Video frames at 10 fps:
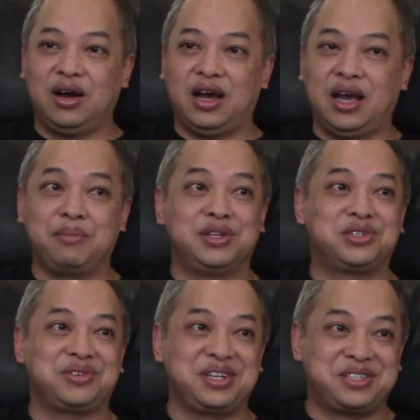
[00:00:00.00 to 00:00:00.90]

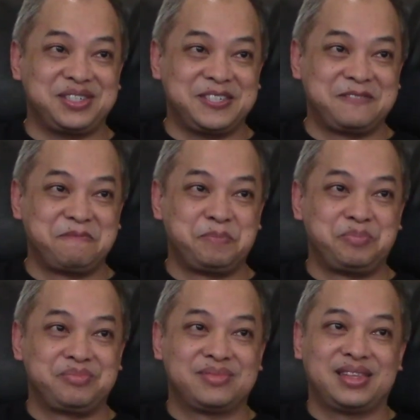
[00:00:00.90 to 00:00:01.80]
administration.
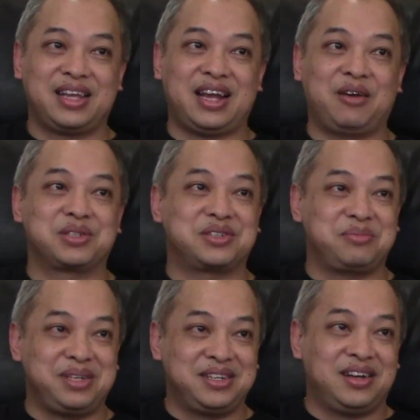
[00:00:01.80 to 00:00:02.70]
I was going to
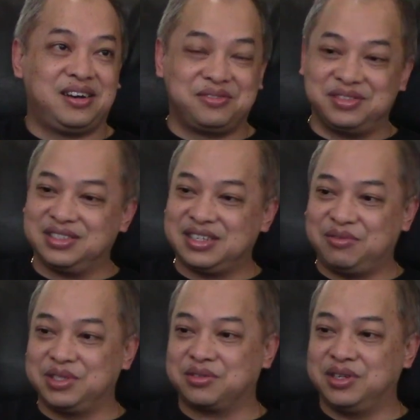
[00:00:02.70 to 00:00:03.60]
be in an office. I
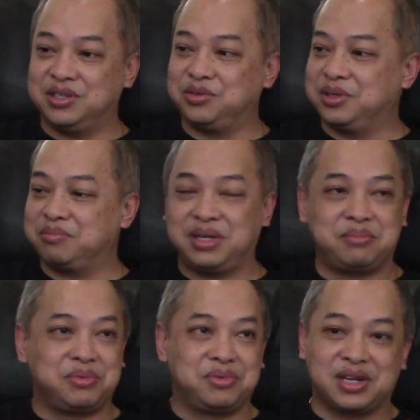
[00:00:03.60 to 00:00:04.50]
was going to doing
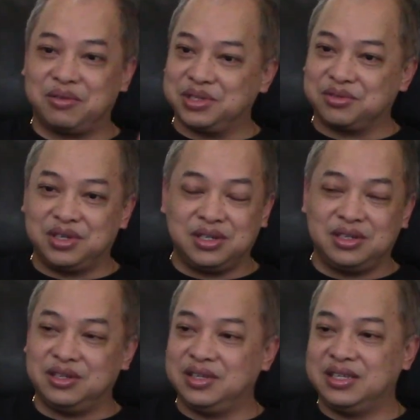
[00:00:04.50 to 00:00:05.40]
paperwork. I was going
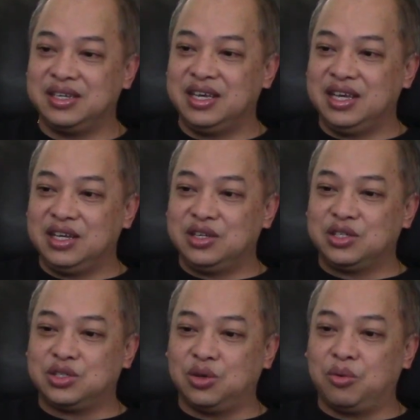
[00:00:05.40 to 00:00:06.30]
to do.
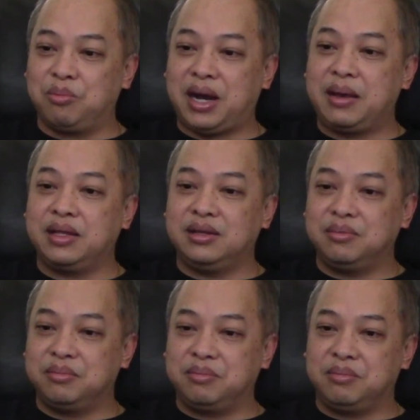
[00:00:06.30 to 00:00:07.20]
So my
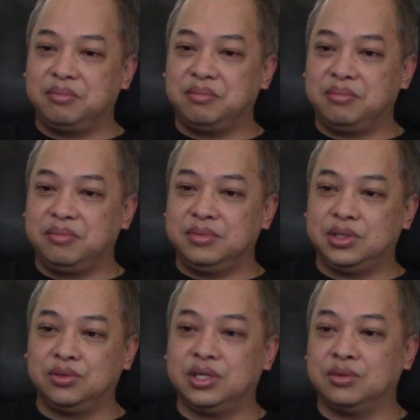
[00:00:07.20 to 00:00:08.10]

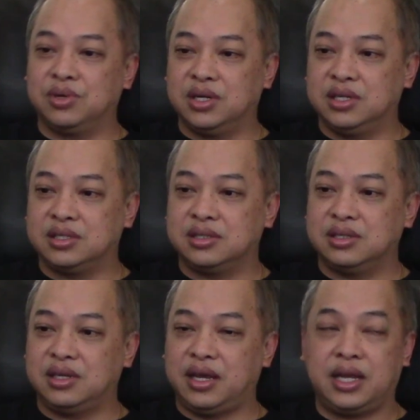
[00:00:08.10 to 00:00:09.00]
duty was
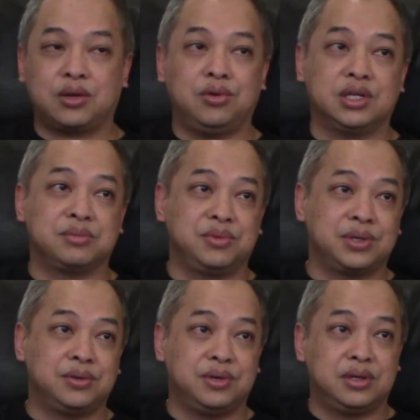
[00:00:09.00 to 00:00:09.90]
headquarters Marine
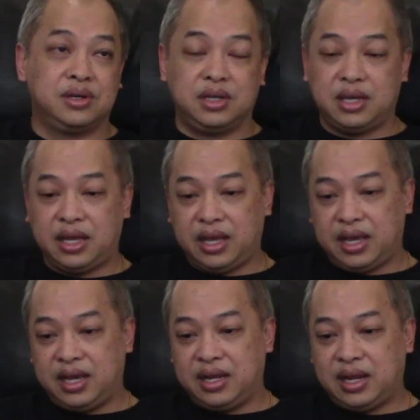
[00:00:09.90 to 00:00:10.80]
Corps,
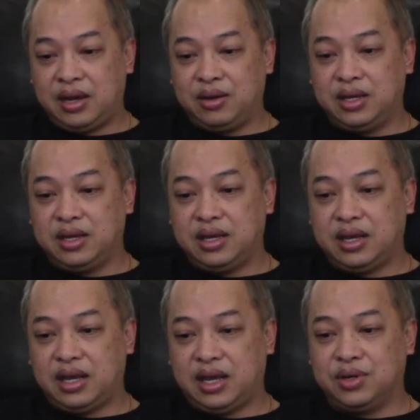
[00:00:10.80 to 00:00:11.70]
and I
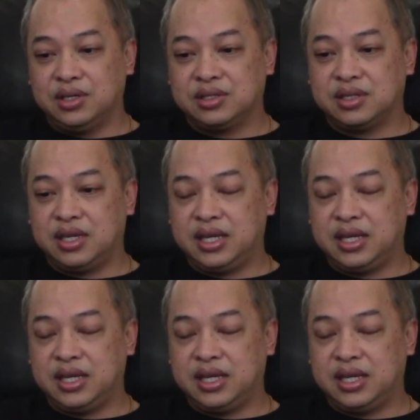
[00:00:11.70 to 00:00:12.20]
was